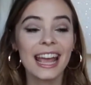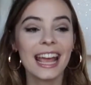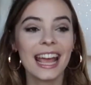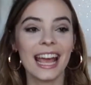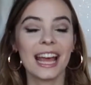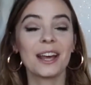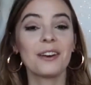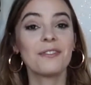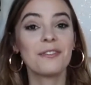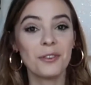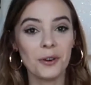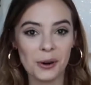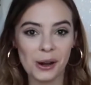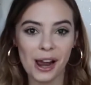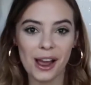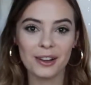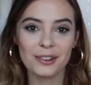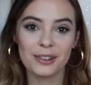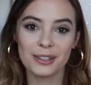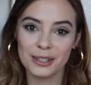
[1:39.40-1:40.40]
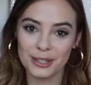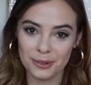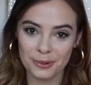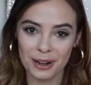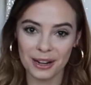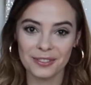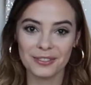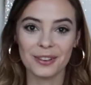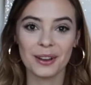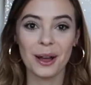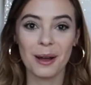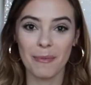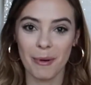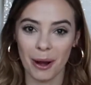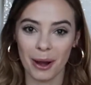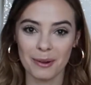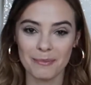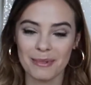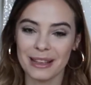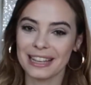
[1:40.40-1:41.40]
in a 400 square foot
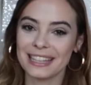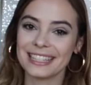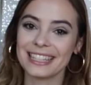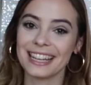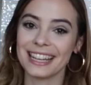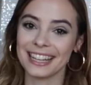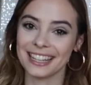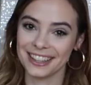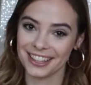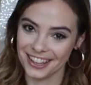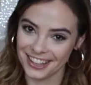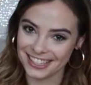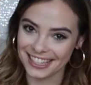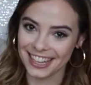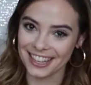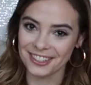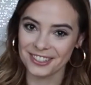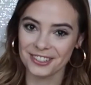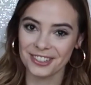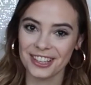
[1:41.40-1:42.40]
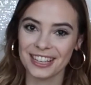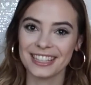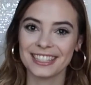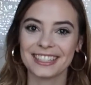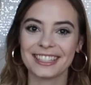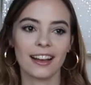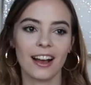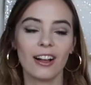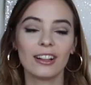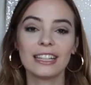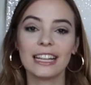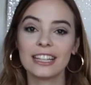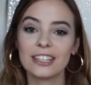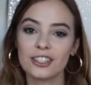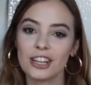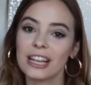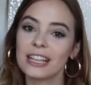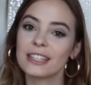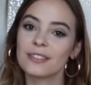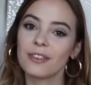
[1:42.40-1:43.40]
apartment in Los Angeles. I'll link
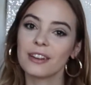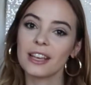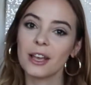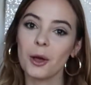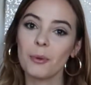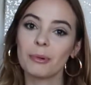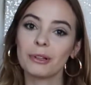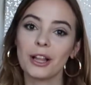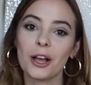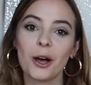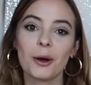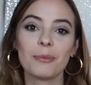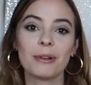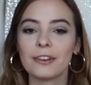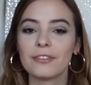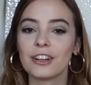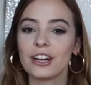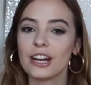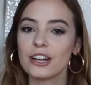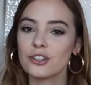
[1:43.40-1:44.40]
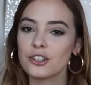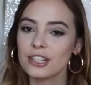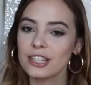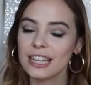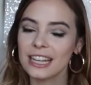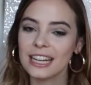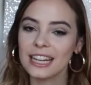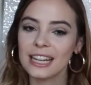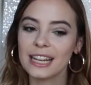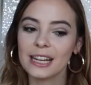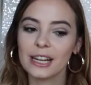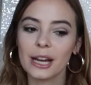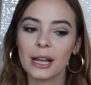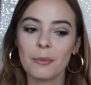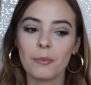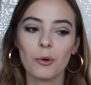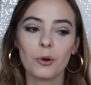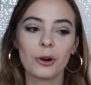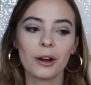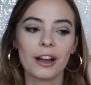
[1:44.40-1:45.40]
Jake's video below, but if you're interested in
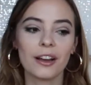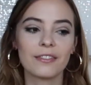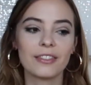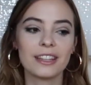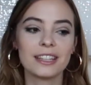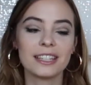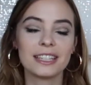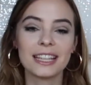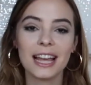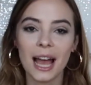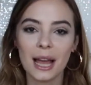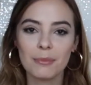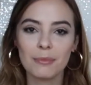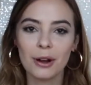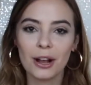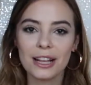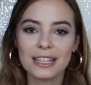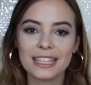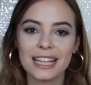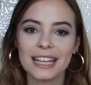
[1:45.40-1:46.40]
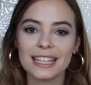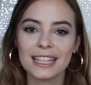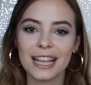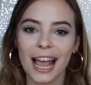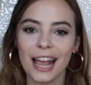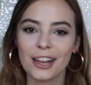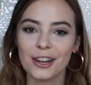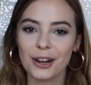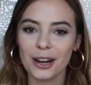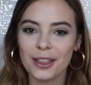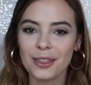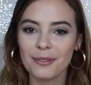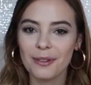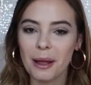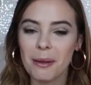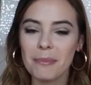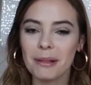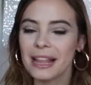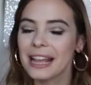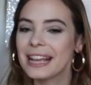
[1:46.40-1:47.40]
hearing more of the design process, you're in the
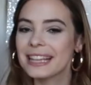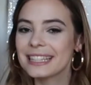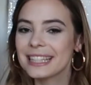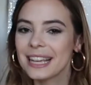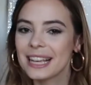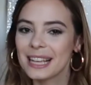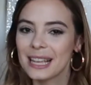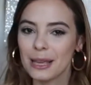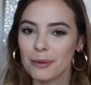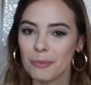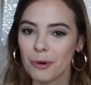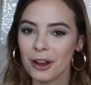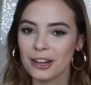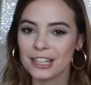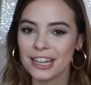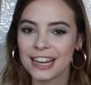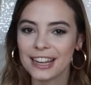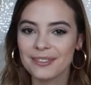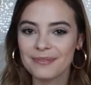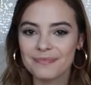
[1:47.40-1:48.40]
right place. Keep watching.